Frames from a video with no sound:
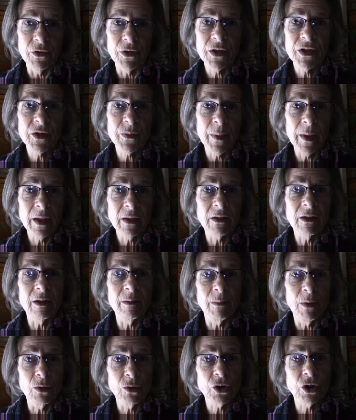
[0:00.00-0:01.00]
Expect the
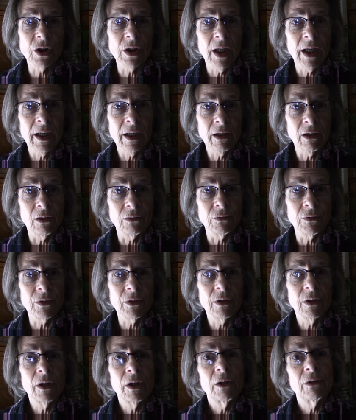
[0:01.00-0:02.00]
emotional hangover
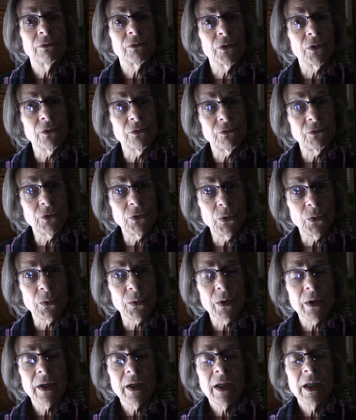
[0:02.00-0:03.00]
for the
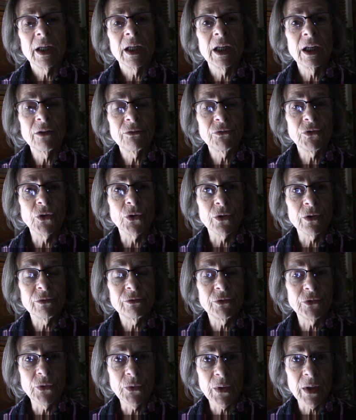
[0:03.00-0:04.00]
food. If you're a
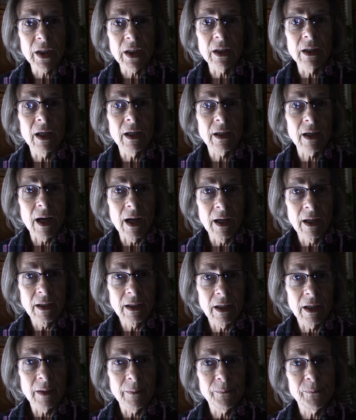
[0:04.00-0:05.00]
foodie like I
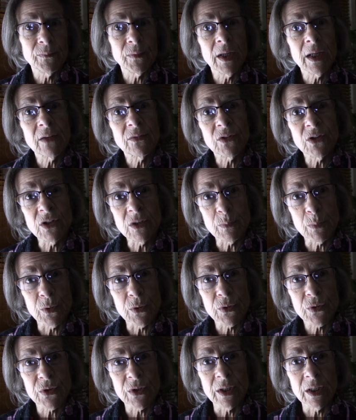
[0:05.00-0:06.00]
am, like this
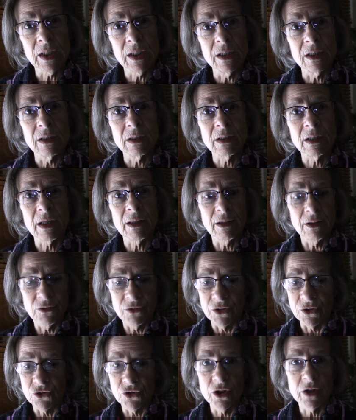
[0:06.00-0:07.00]
person is, I think
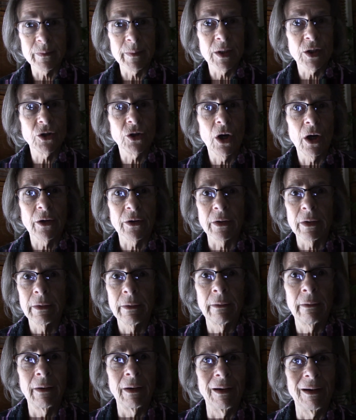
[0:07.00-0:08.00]
that she's my daughter.
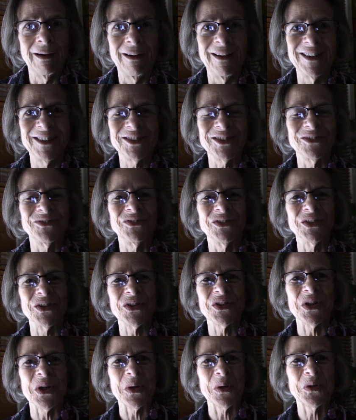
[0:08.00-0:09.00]
She
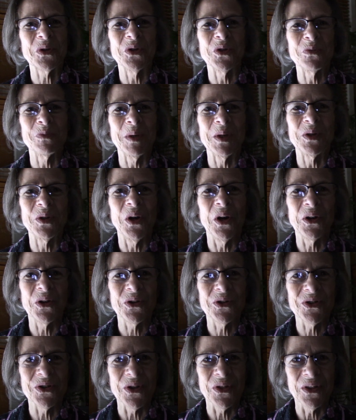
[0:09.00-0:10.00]
feels like she's my daughter.
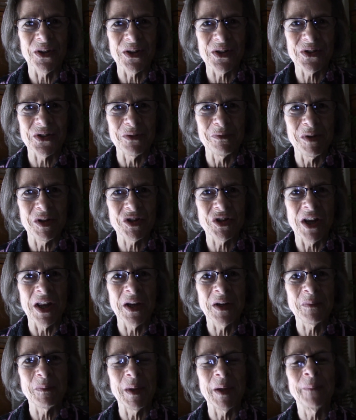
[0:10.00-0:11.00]
She thinks so much
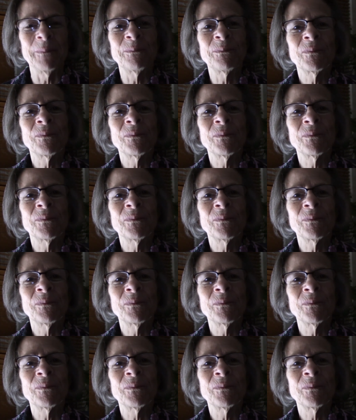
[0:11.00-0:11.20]
like me.